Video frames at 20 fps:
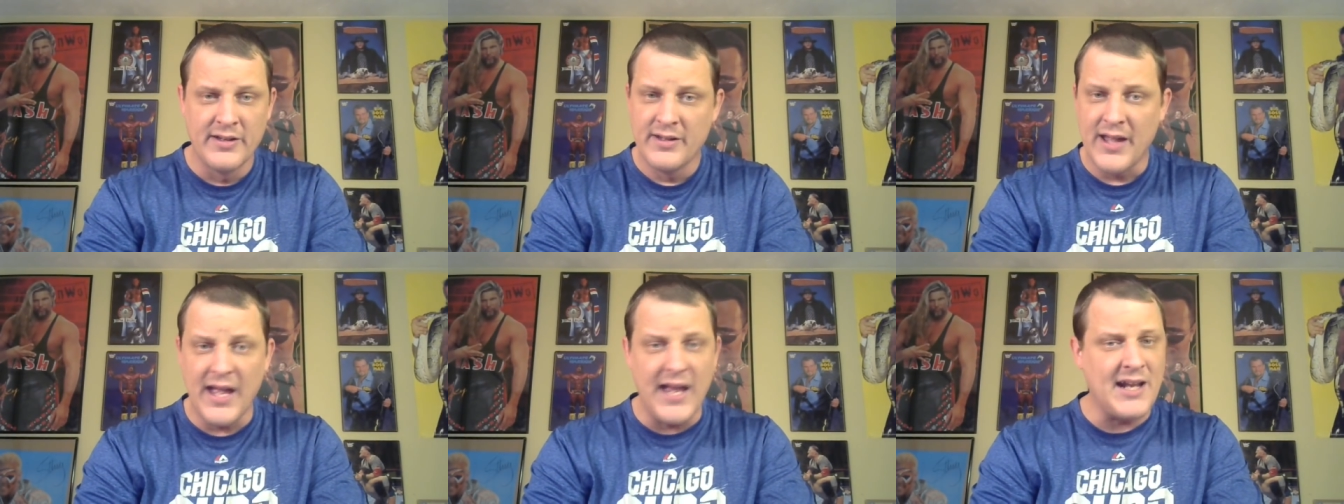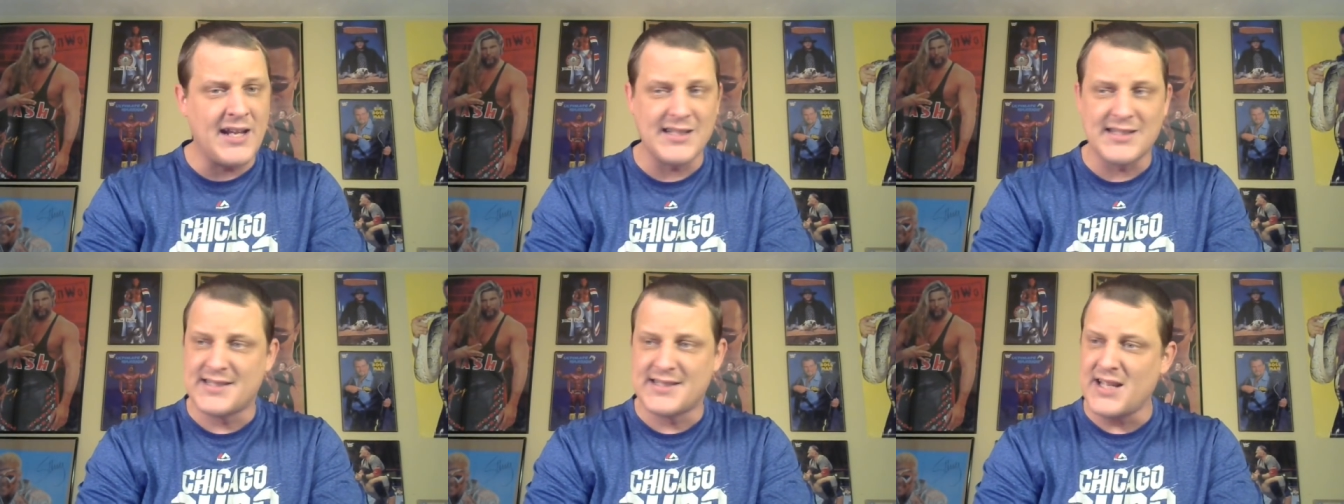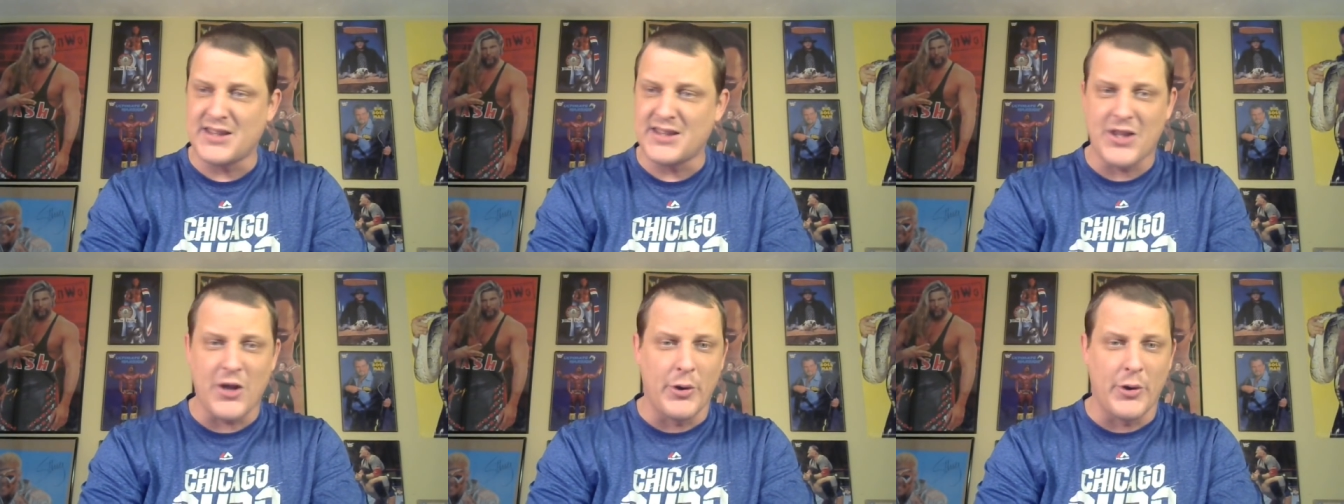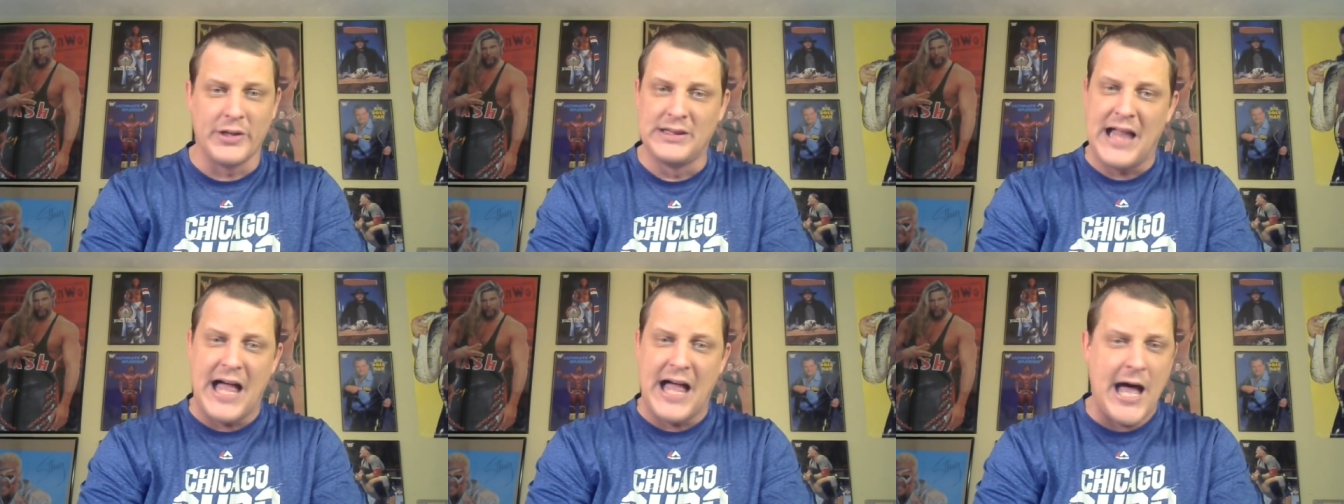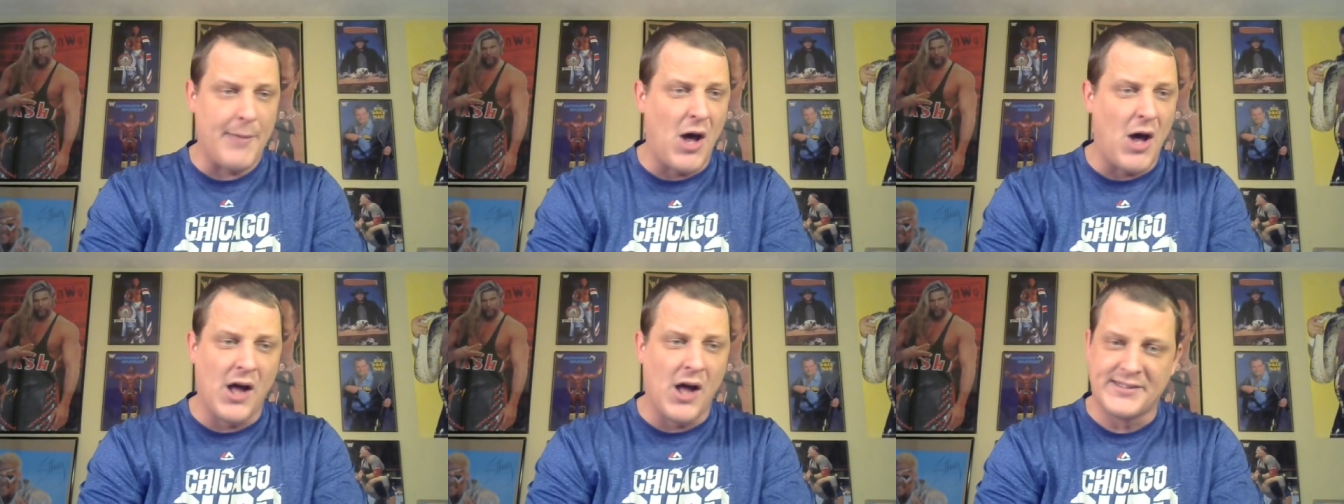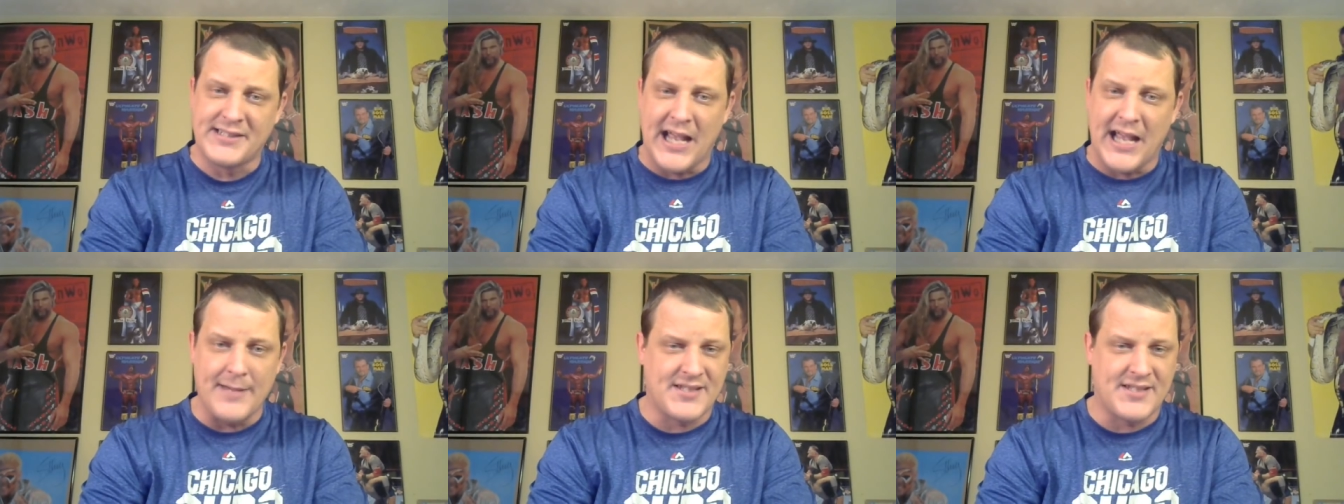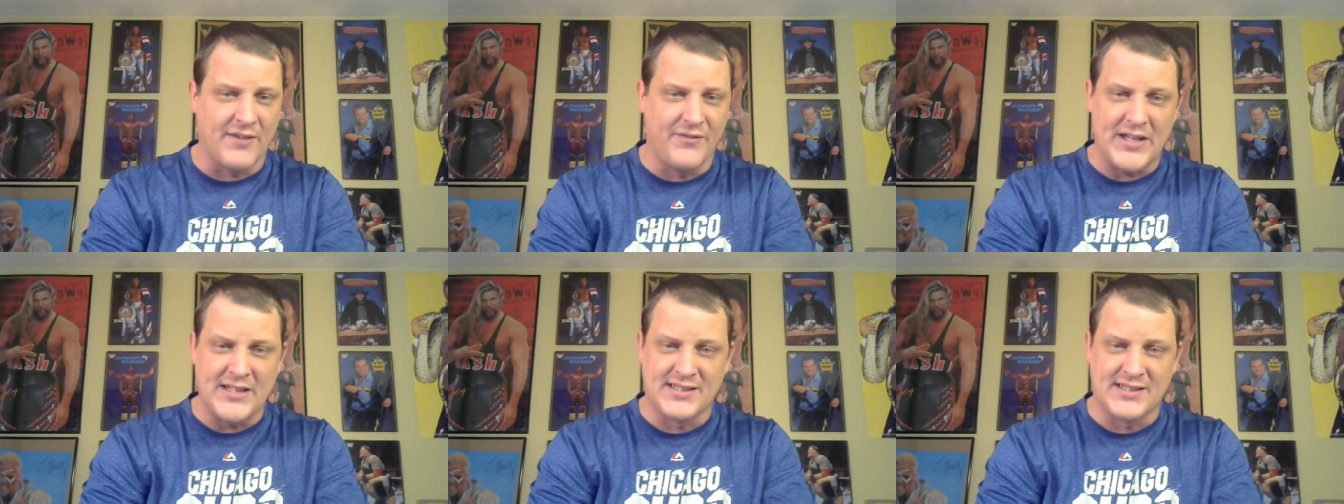They can sit there and lob all types
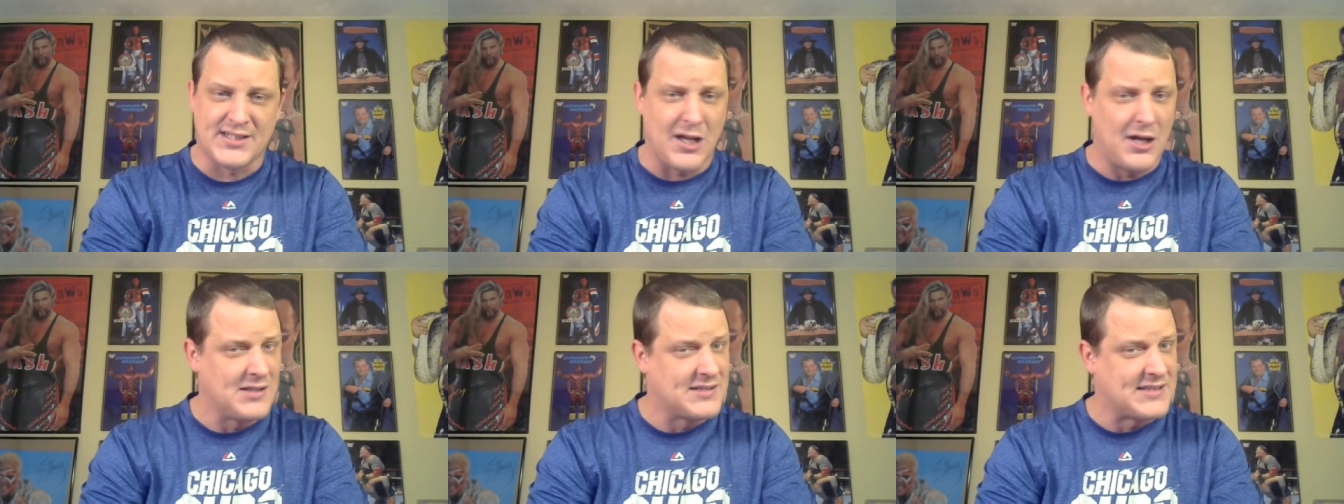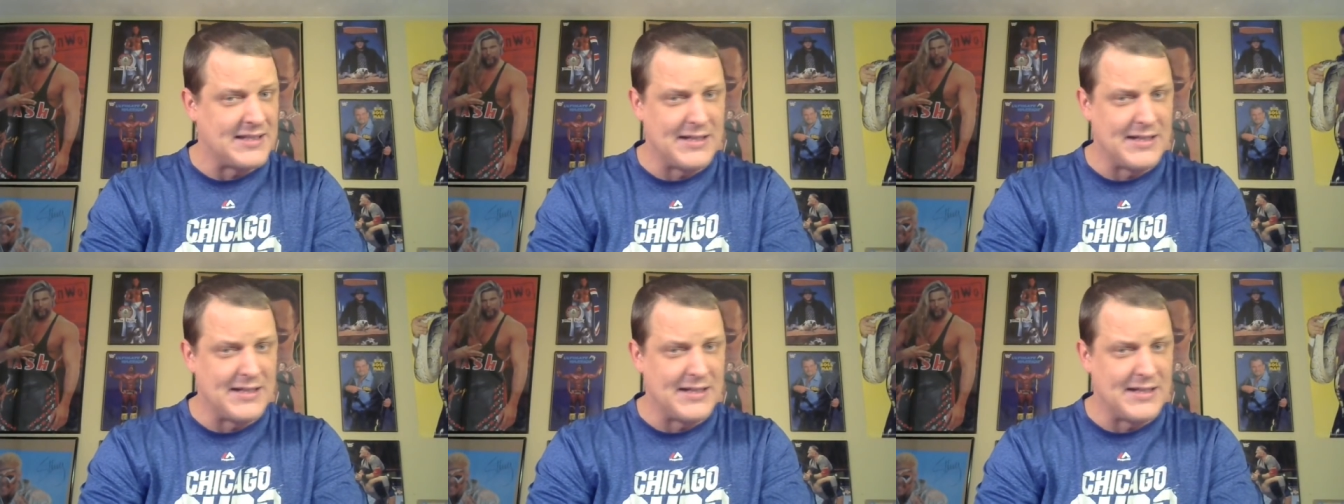of insults